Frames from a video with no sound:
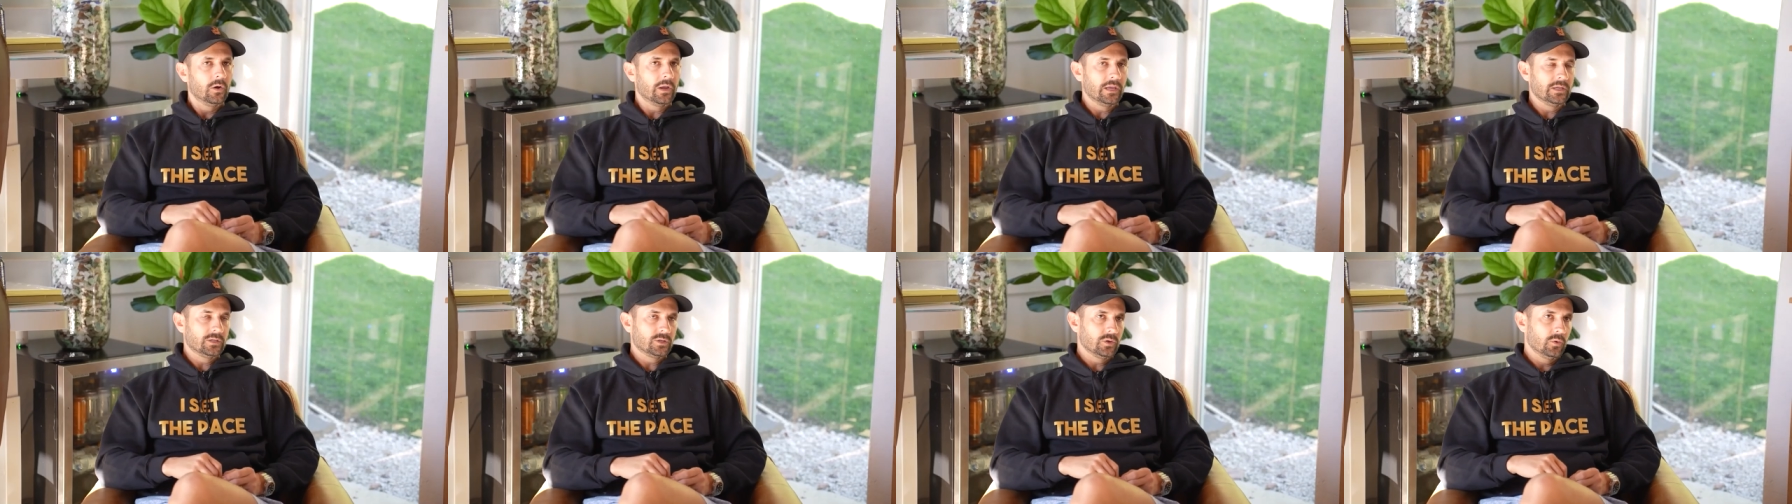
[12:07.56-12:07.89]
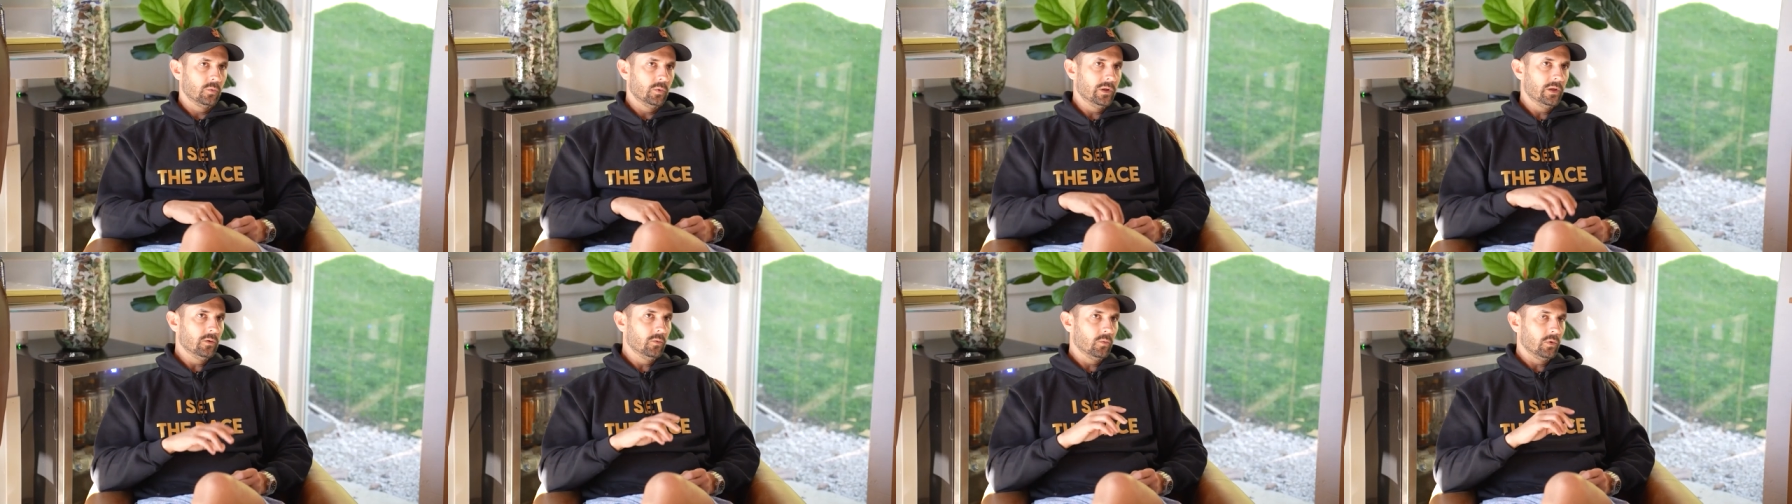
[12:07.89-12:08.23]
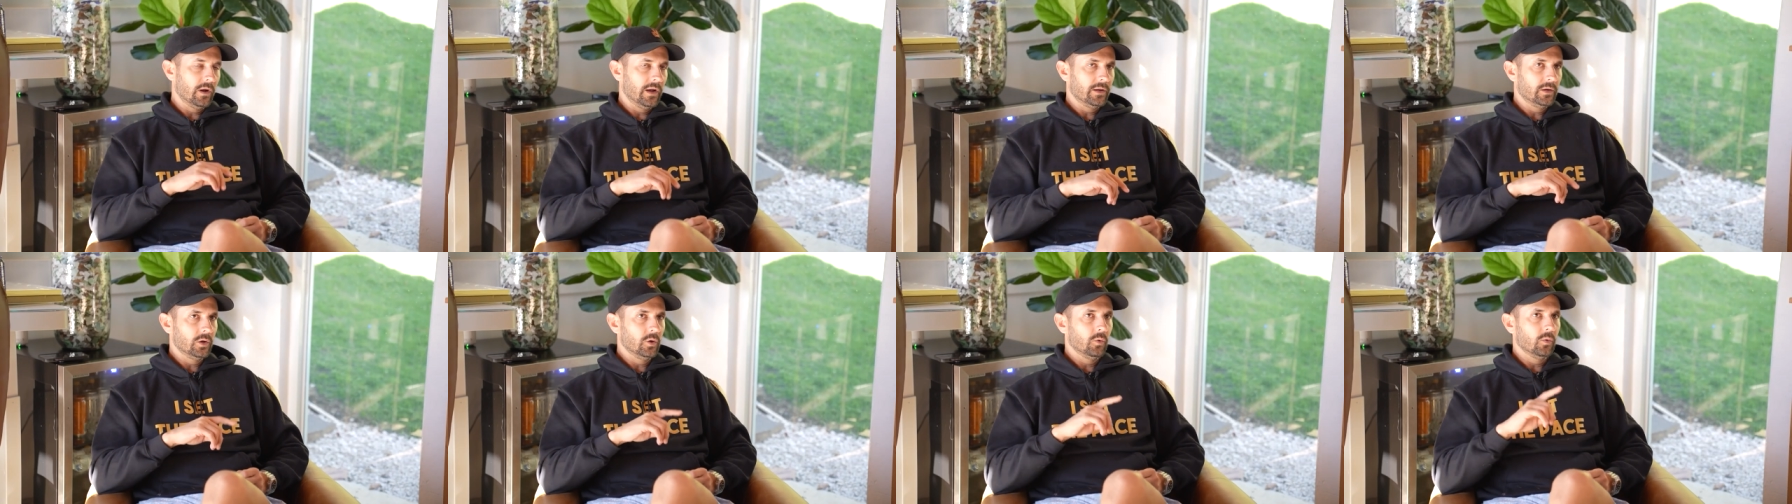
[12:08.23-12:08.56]
Okay, so we
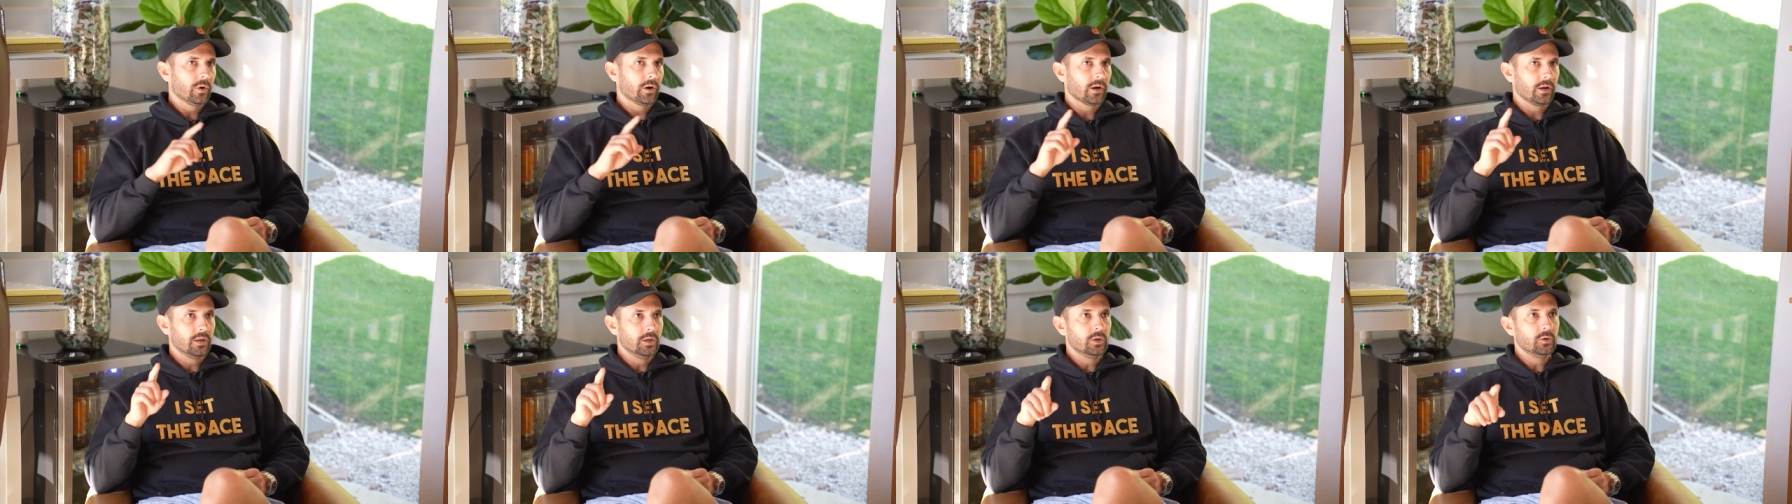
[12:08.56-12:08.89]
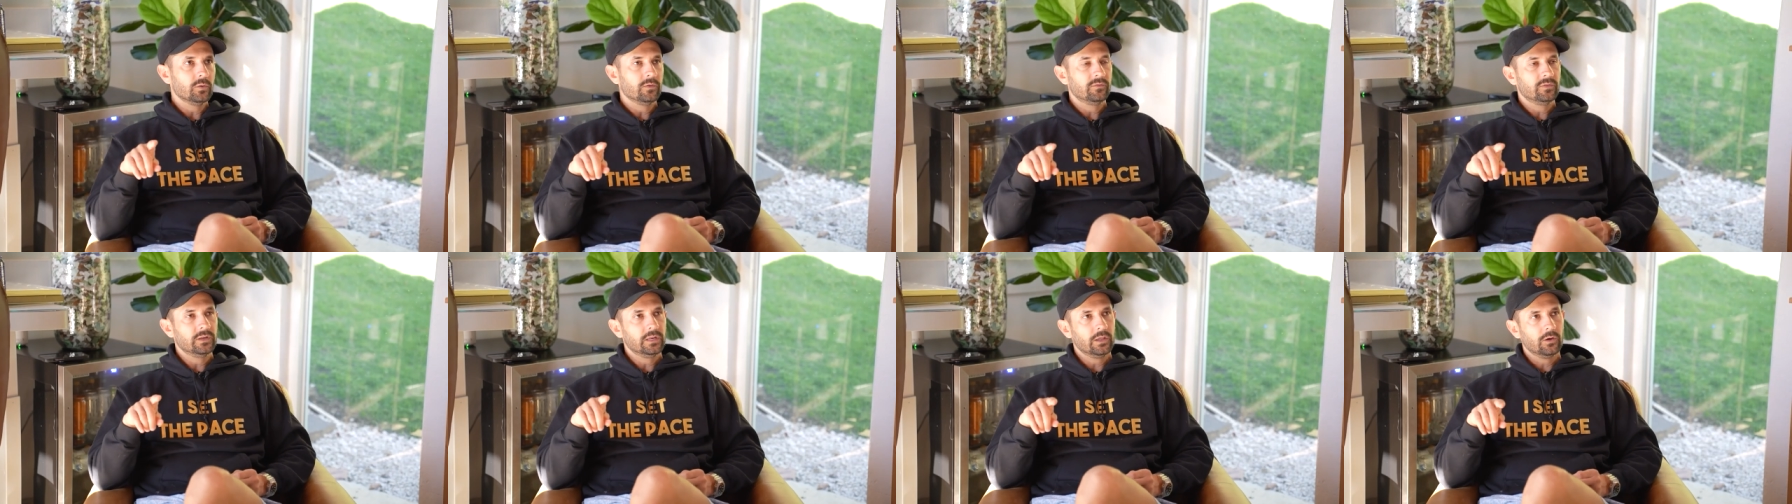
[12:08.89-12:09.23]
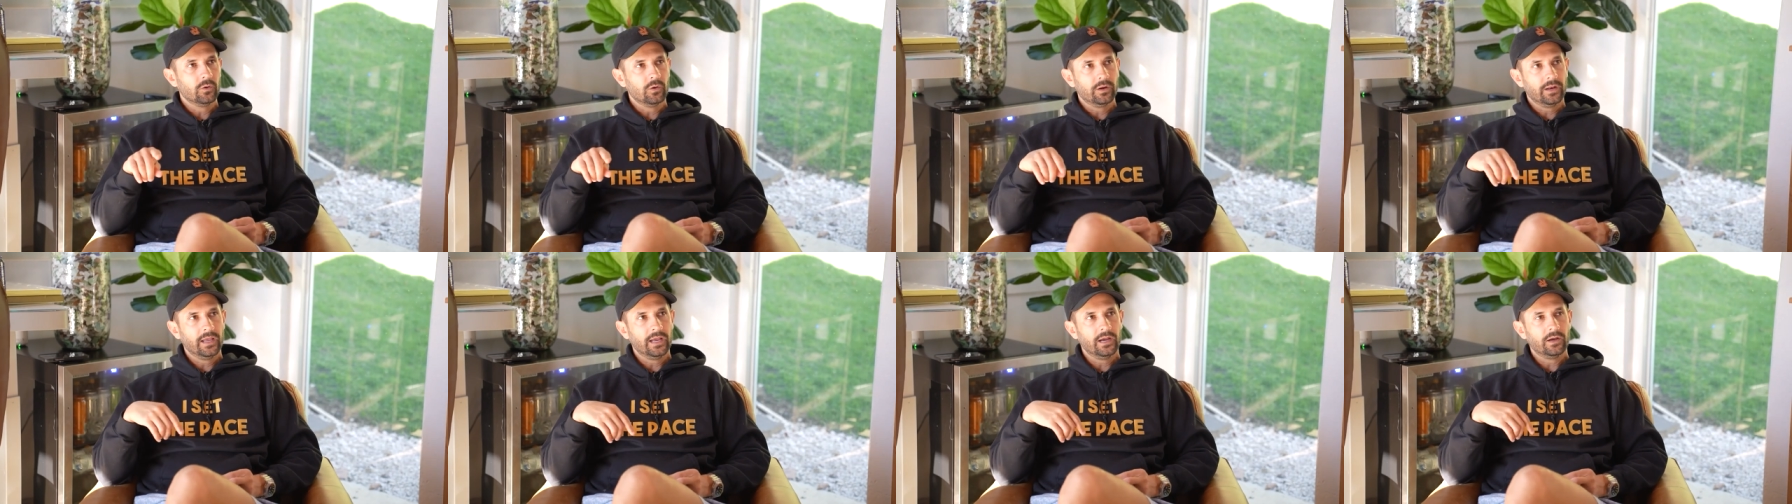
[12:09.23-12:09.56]
I know we're gonna do a
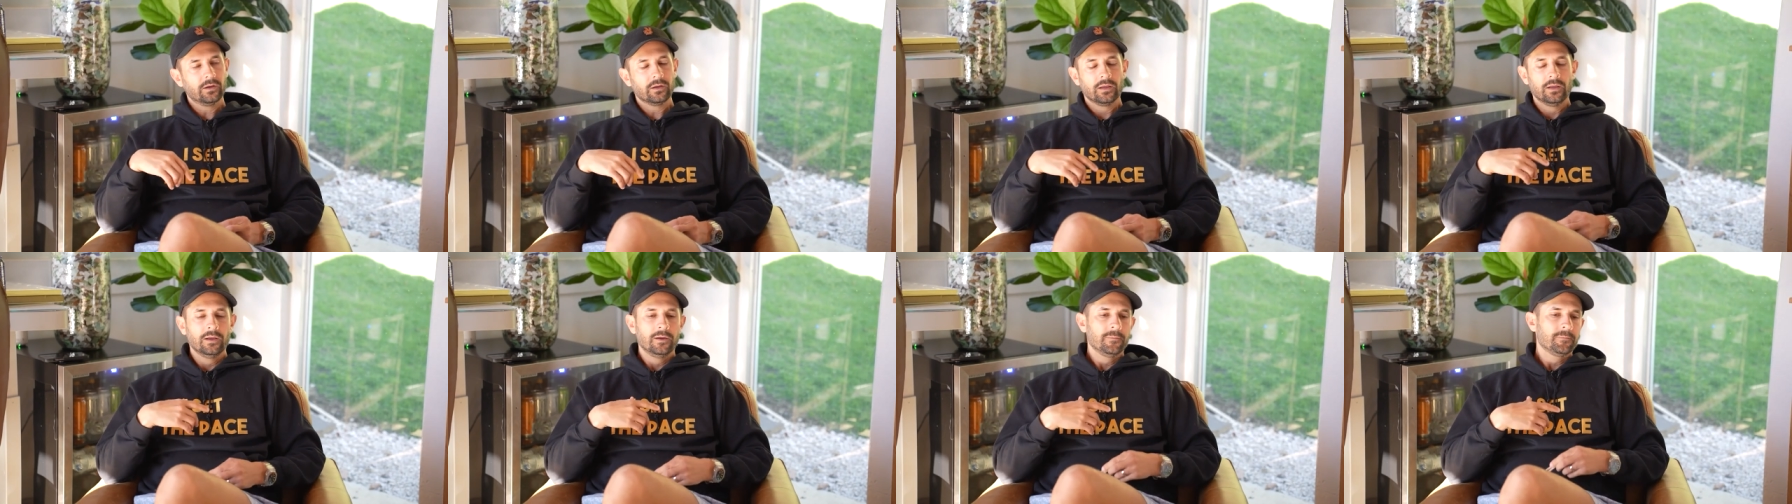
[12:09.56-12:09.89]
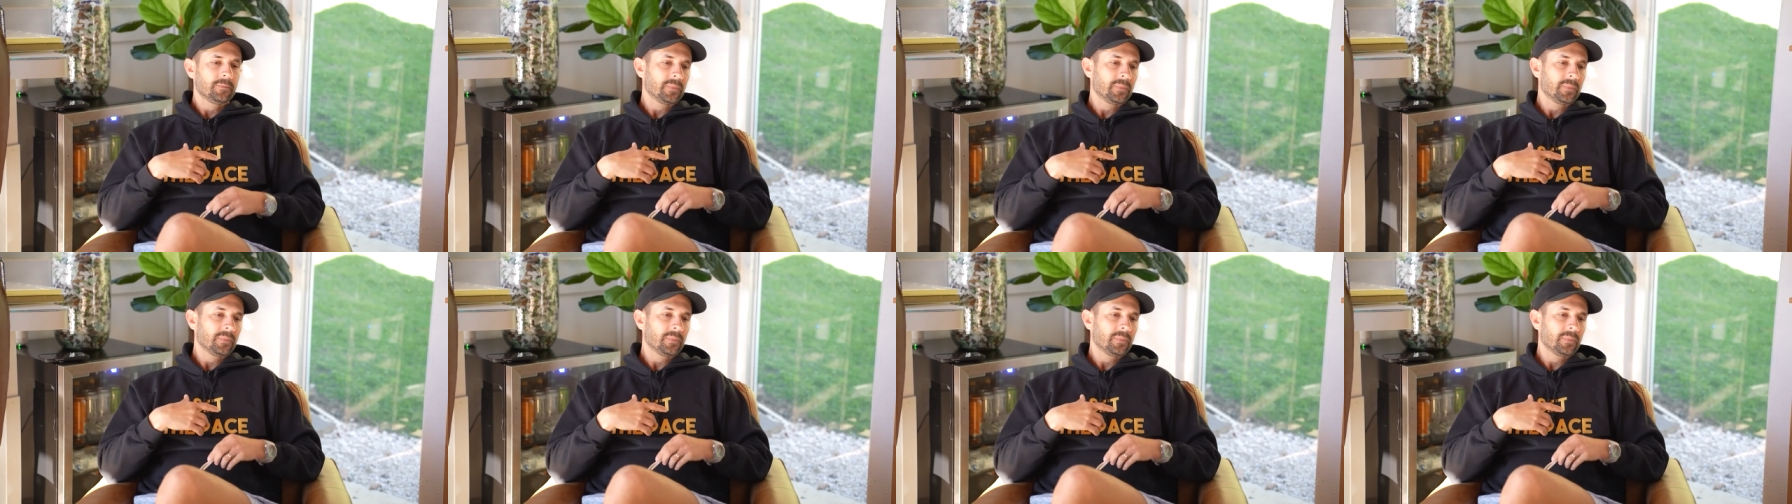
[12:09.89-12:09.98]
video on how